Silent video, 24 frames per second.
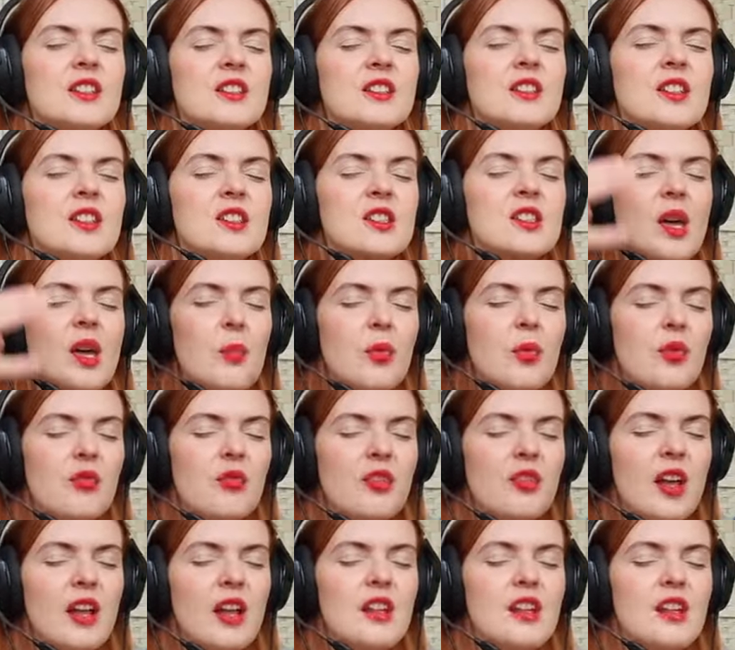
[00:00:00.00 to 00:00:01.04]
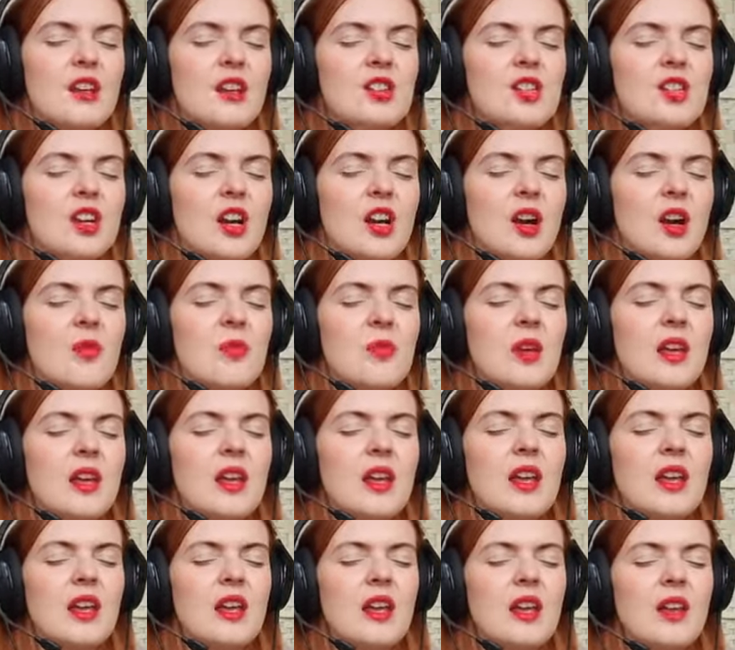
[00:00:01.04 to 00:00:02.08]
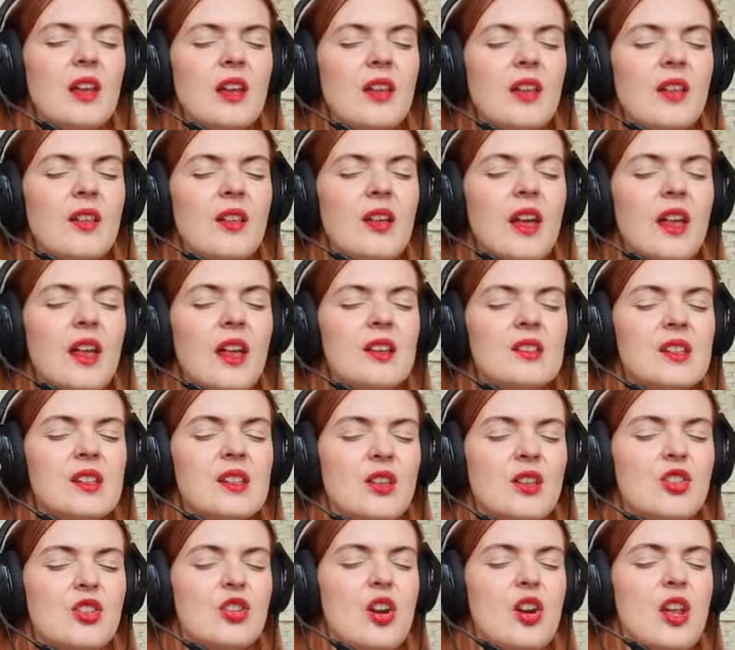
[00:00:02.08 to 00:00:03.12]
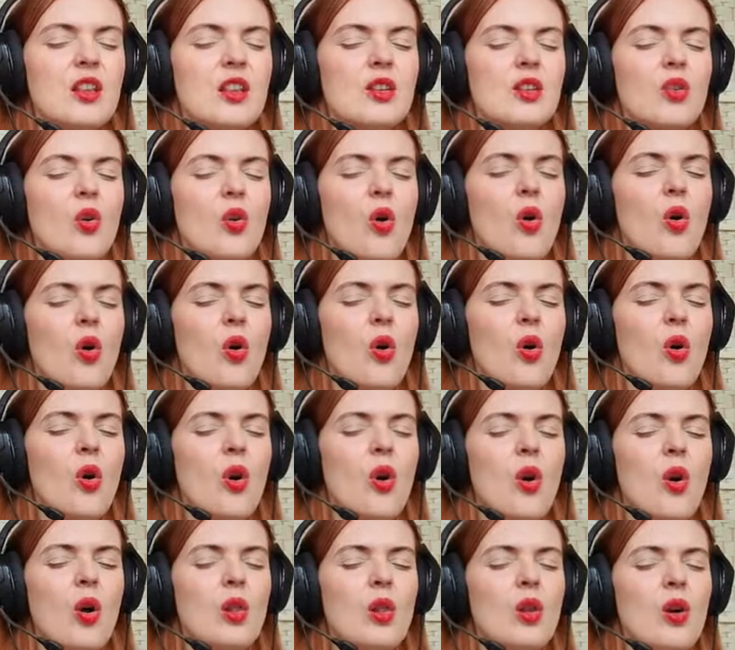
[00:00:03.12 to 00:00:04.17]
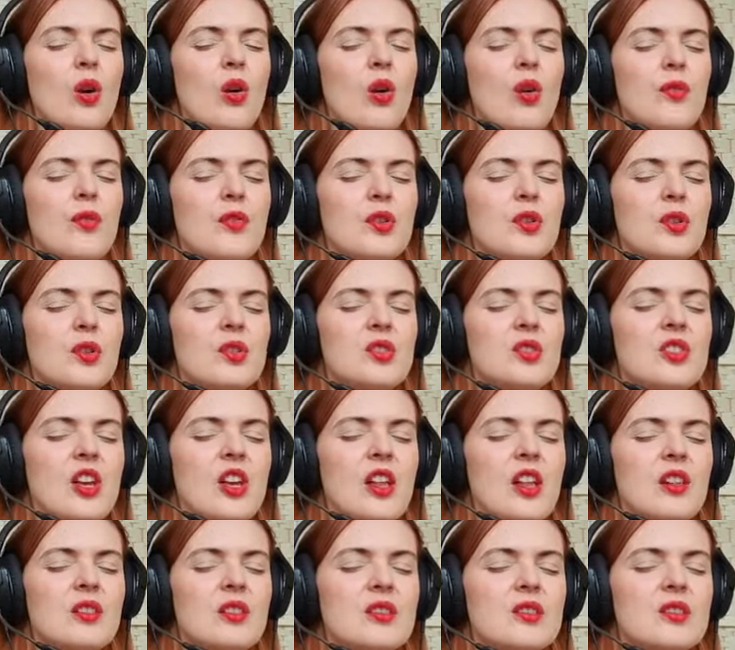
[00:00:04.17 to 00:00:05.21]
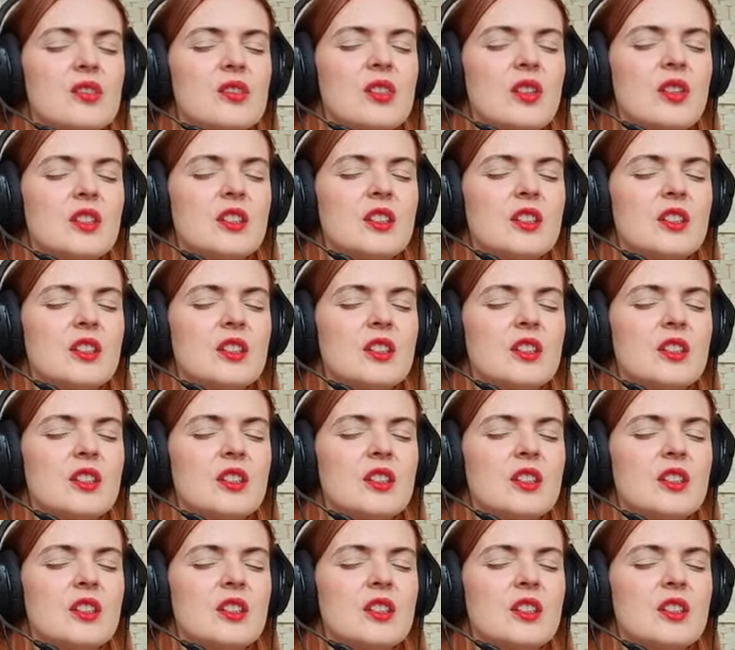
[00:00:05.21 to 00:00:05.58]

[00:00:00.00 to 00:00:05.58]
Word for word: this type of energy coming in and saturating all of your cells.